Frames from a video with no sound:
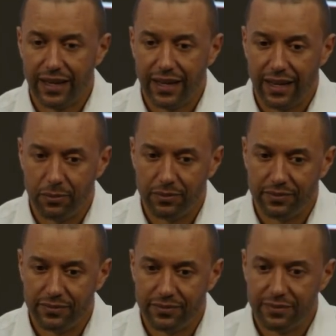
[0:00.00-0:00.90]

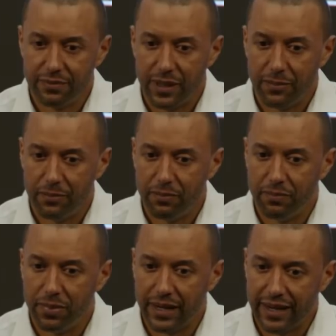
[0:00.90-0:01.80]

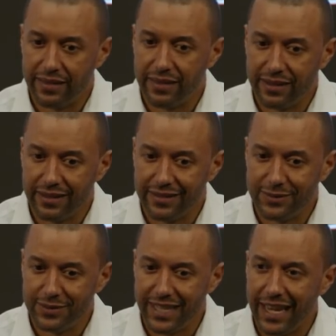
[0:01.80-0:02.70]
But I
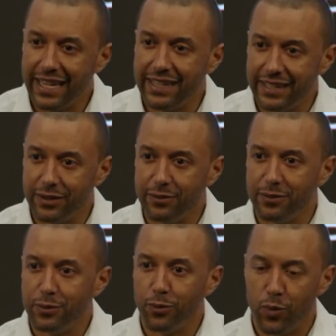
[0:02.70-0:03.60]
think
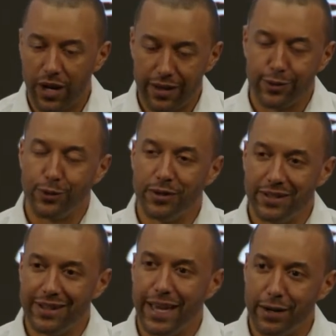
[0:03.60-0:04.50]
taking what I
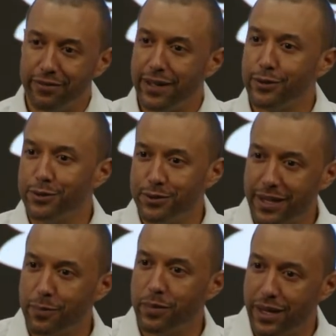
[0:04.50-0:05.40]
learned in the NFL to
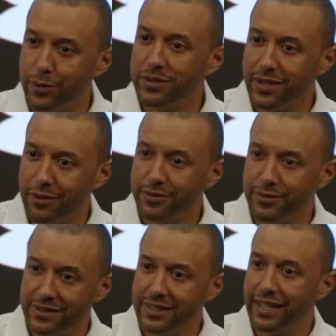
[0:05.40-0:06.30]
the NBA was
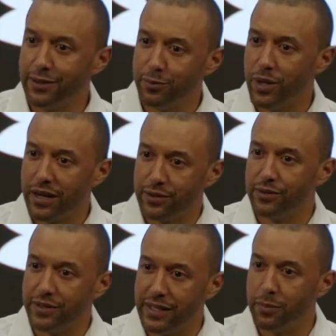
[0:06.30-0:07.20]
helpful, and taking what I
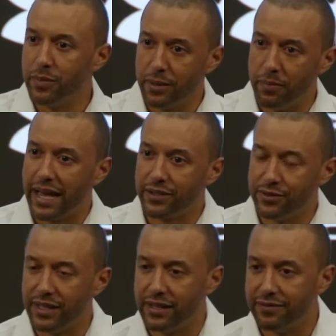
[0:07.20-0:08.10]
learned in the NBA back
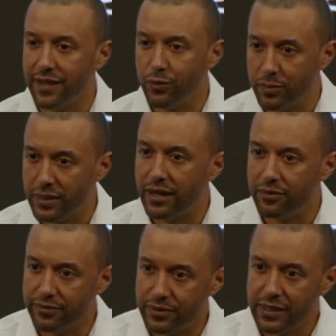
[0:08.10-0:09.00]
to the NFL will be
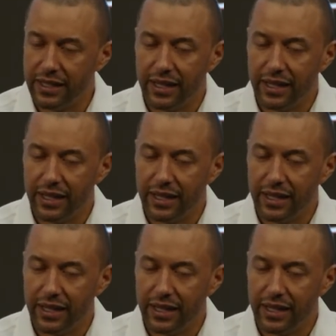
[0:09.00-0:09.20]
helpful